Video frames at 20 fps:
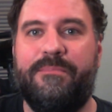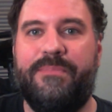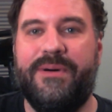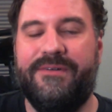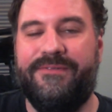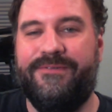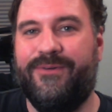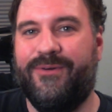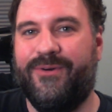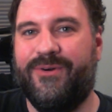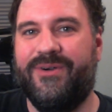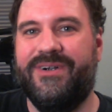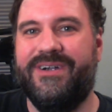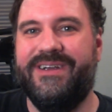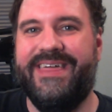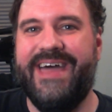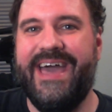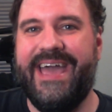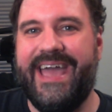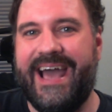
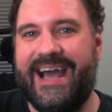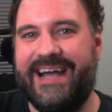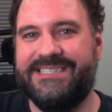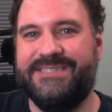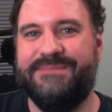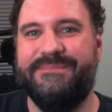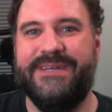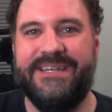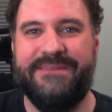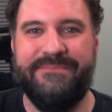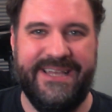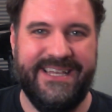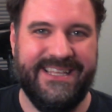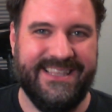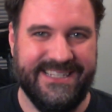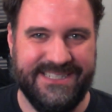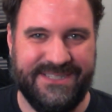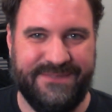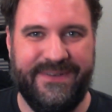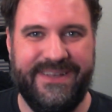before they asked me to make
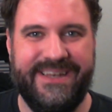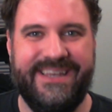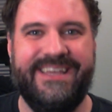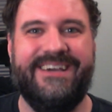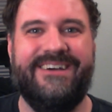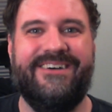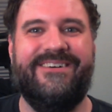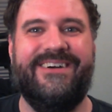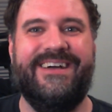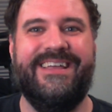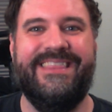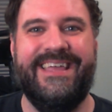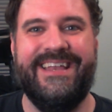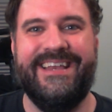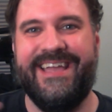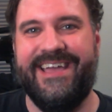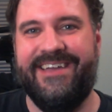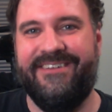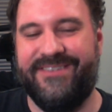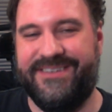this video and
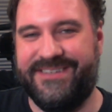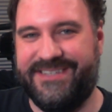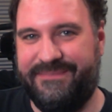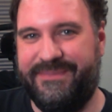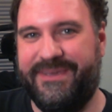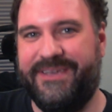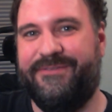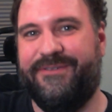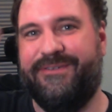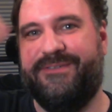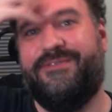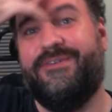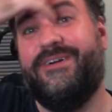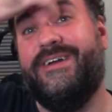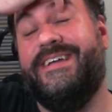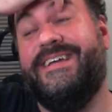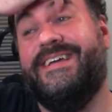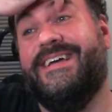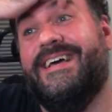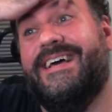then gave it to me for
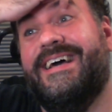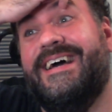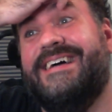free.